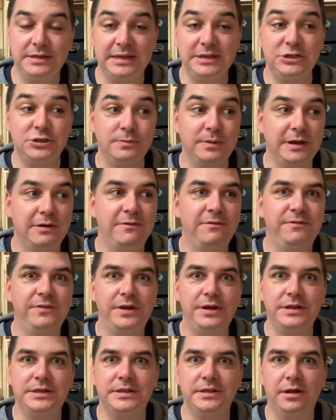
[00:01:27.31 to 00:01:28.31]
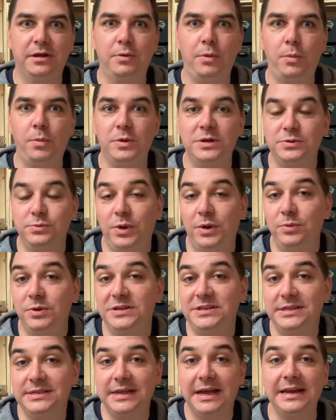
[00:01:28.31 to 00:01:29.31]
It should be our first start when we're
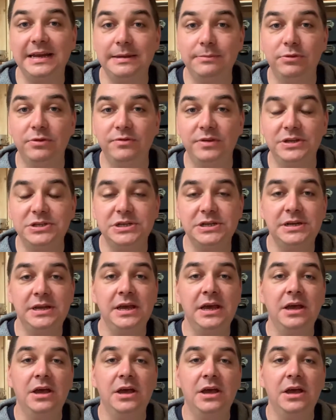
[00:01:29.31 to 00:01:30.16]
designing provision